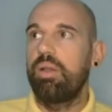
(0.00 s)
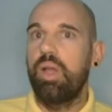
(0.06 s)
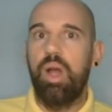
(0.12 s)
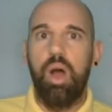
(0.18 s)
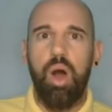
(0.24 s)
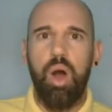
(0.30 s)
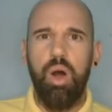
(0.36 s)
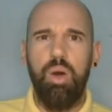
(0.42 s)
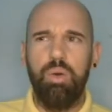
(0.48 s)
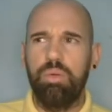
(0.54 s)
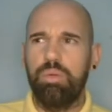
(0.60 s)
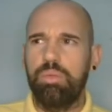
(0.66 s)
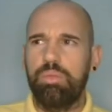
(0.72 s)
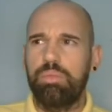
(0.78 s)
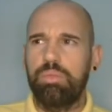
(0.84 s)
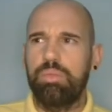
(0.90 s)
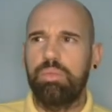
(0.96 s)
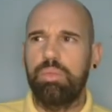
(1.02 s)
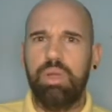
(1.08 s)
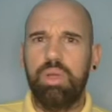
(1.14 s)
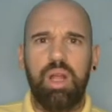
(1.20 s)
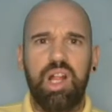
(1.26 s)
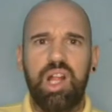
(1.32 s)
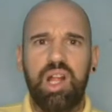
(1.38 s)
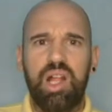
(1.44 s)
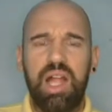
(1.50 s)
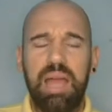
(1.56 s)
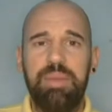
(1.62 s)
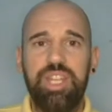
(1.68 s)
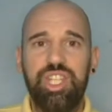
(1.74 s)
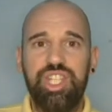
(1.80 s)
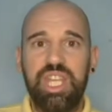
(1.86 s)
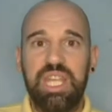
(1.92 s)
oh,
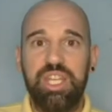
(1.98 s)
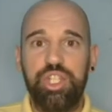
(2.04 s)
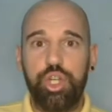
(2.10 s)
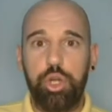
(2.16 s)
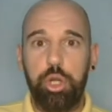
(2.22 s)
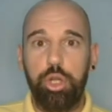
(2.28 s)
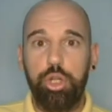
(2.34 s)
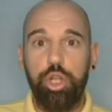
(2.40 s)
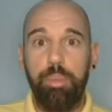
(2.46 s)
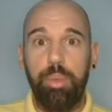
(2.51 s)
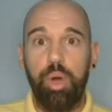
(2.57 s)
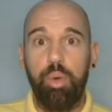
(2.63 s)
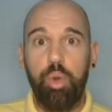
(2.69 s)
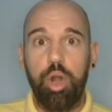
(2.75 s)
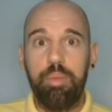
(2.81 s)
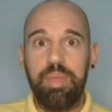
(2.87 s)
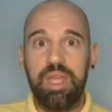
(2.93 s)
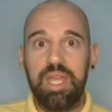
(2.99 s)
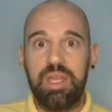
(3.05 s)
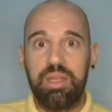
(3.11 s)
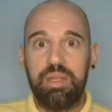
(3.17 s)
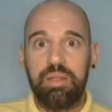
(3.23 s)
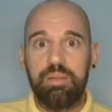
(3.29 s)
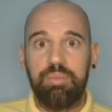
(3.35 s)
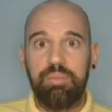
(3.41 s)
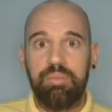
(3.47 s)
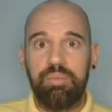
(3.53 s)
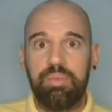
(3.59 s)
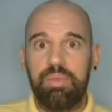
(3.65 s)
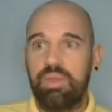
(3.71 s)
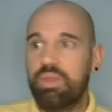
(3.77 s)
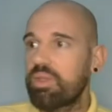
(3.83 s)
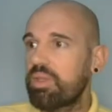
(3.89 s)
climate change or global warming,
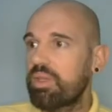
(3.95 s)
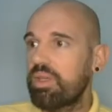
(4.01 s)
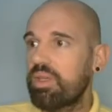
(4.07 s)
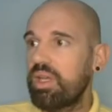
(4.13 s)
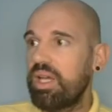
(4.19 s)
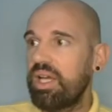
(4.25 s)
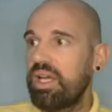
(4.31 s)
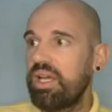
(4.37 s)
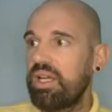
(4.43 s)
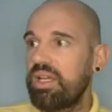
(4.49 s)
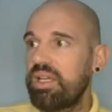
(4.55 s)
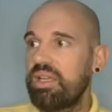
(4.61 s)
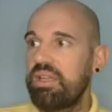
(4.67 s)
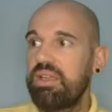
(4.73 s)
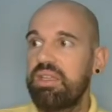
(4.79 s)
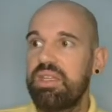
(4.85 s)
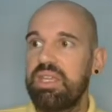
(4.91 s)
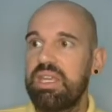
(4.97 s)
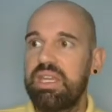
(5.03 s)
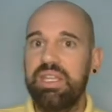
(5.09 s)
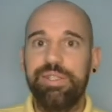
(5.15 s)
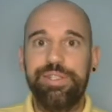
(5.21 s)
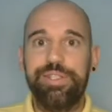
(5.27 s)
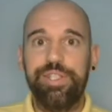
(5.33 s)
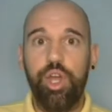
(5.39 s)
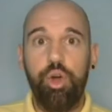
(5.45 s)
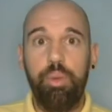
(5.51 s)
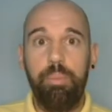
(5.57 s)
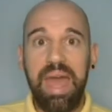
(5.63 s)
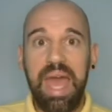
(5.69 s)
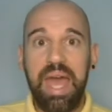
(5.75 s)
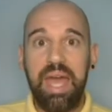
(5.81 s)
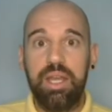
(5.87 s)
it is so
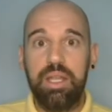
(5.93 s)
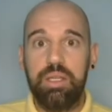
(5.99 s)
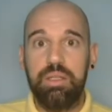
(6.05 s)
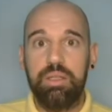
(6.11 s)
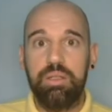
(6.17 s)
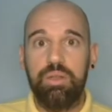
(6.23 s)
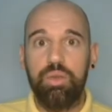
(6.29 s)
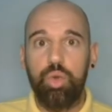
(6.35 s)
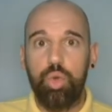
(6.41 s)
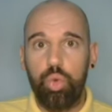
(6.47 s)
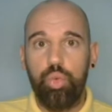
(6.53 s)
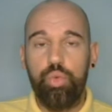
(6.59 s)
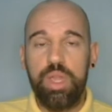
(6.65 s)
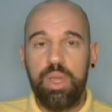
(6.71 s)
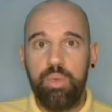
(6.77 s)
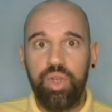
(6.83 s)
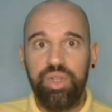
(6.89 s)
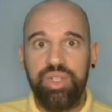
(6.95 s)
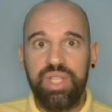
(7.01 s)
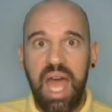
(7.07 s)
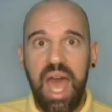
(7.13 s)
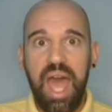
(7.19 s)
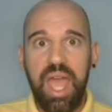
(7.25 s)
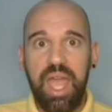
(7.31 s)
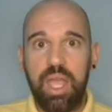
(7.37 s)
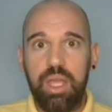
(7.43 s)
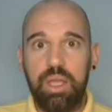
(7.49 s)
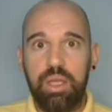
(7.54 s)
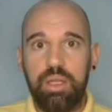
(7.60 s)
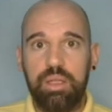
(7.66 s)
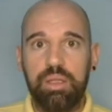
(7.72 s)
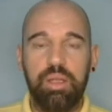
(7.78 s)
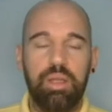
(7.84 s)
bad, we will die.
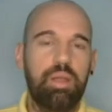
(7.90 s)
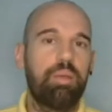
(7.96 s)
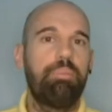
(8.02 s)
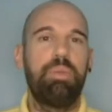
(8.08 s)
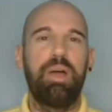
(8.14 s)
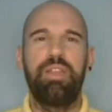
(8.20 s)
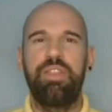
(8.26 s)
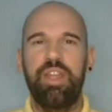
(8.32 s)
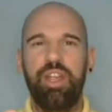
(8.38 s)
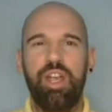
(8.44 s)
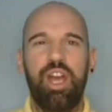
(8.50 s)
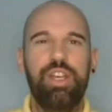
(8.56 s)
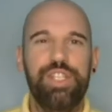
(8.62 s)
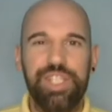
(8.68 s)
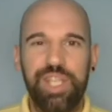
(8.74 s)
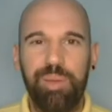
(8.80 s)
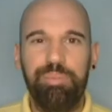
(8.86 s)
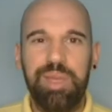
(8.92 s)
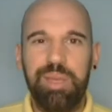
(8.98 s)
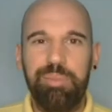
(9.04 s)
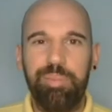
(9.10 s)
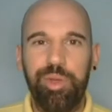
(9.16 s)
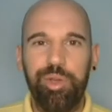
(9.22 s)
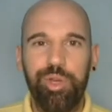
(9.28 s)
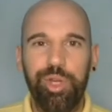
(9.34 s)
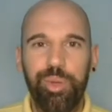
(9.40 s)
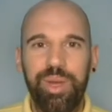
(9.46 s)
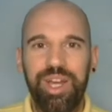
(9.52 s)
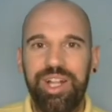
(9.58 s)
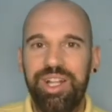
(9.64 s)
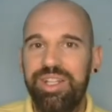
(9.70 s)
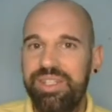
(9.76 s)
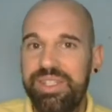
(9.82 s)
But there are some people who
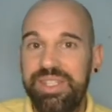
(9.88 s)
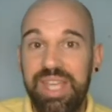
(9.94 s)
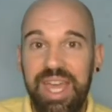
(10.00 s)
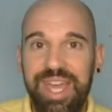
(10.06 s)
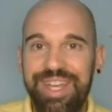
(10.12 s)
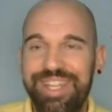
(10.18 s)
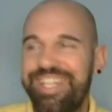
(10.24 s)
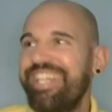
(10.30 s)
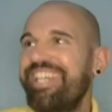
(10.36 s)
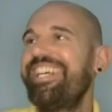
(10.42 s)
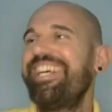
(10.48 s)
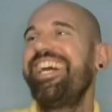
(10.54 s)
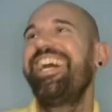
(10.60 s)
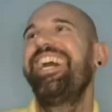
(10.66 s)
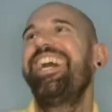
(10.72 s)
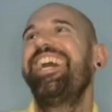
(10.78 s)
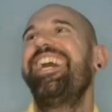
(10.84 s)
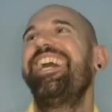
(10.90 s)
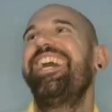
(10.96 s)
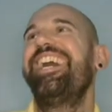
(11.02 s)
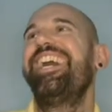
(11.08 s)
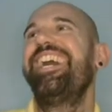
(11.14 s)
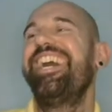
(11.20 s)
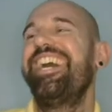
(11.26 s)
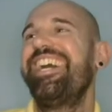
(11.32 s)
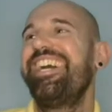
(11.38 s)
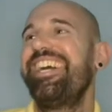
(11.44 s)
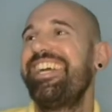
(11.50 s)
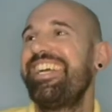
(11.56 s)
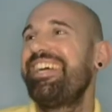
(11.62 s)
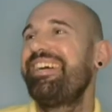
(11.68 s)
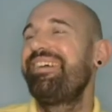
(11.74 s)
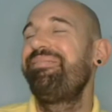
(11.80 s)
will say, ha ha ha ha,
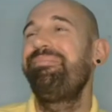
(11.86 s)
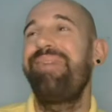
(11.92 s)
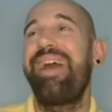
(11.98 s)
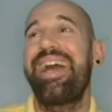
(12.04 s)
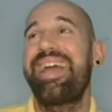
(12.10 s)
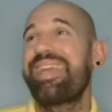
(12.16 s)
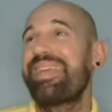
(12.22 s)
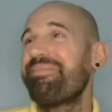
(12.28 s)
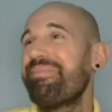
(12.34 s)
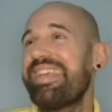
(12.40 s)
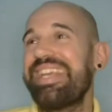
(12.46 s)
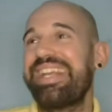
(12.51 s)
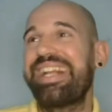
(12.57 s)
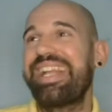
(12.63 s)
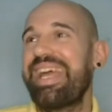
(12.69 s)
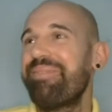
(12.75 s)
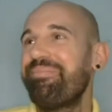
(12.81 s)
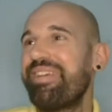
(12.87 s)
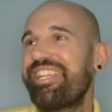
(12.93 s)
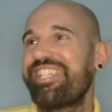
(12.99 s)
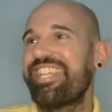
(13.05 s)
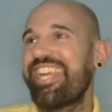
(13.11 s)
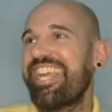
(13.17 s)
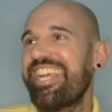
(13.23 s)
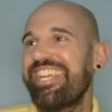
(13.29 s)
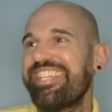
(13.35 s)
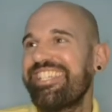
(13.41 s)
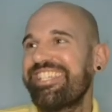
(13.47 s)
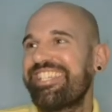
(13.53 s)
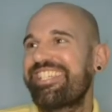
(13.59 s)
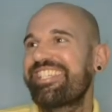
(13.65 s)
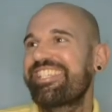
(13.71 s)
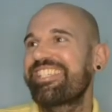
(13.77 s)
my me climate
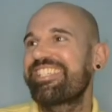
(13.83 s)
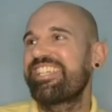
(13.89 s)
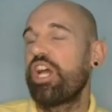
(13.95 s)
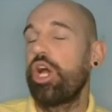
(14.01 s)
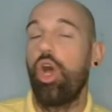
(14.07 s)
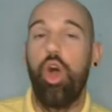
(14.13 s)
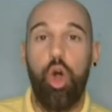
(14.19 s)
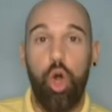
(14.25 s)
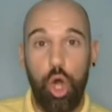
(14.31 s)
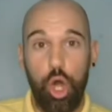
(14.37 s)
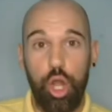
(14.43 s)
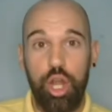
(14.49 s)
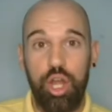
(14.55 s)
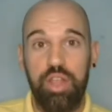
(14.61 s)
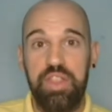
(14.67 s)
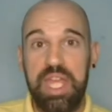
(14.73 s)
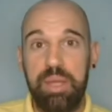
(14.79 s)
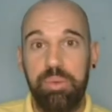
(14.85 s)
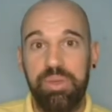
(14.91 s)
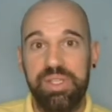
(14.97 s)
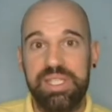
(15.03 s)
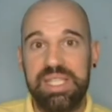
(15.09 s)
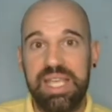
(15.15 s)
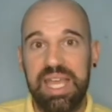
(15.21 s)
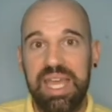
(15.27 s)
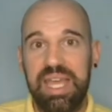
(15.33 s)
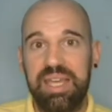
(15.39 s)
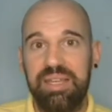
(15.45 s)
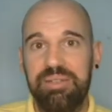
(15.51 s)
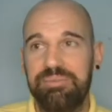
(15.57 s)
change. Or they will say,